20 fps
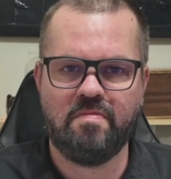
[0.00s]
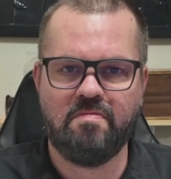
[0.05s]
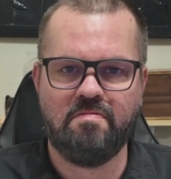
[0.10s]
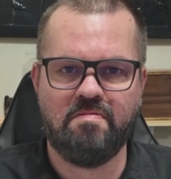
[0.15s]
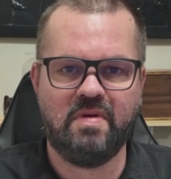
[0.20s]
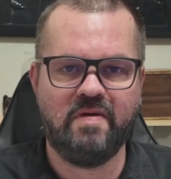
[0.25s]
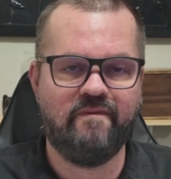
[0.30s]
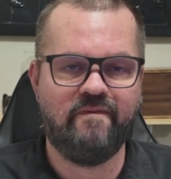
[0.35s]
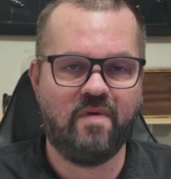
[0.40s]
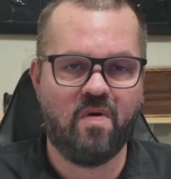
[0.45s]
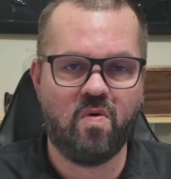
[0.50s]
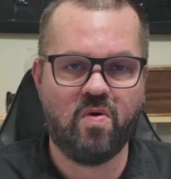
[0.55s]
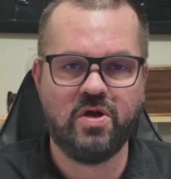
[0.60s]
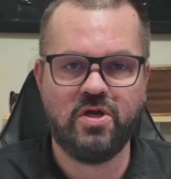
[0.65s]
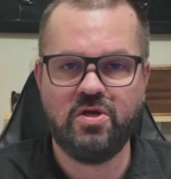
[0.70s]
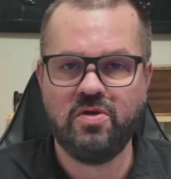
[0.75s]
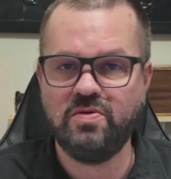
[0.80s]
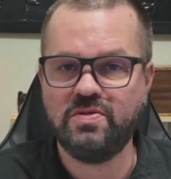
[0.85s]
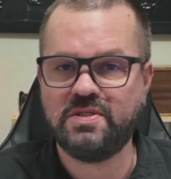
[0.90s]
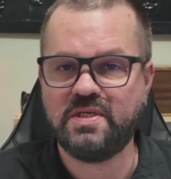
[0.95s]
Before
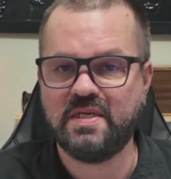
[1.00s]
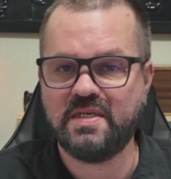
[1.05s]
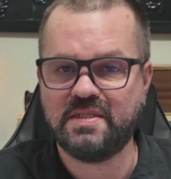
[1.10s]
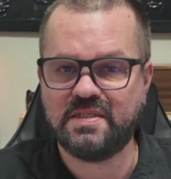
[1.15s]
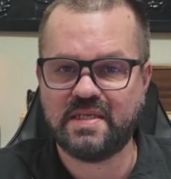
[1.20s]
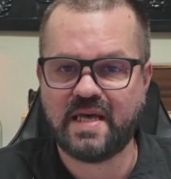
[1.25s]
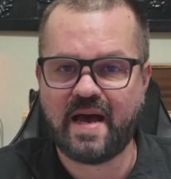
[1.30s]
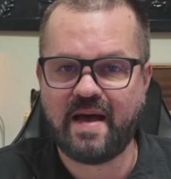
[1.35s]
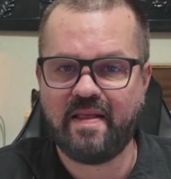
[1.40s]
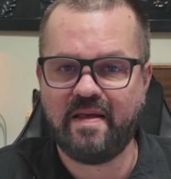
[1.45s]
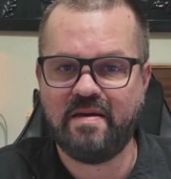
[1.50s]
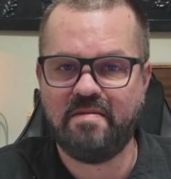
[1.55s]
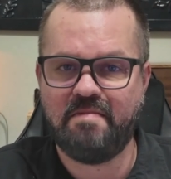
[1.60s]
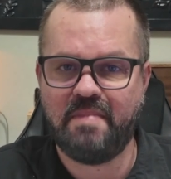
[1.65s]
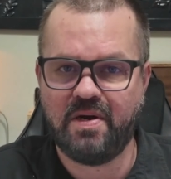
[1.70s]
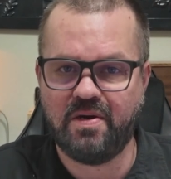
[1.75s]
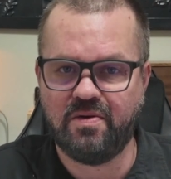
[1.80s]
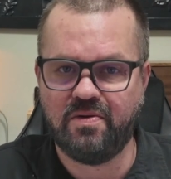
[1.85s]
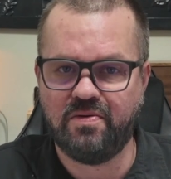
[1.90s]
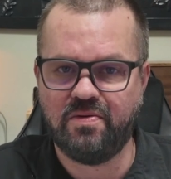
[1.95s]
using silent
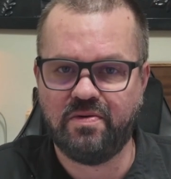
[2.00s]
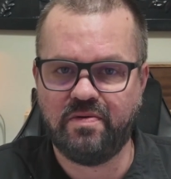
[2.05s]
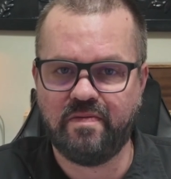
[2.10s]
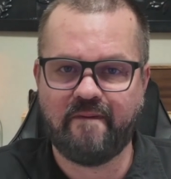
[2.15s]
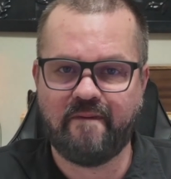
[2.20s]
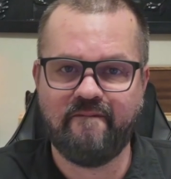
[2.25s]
mode,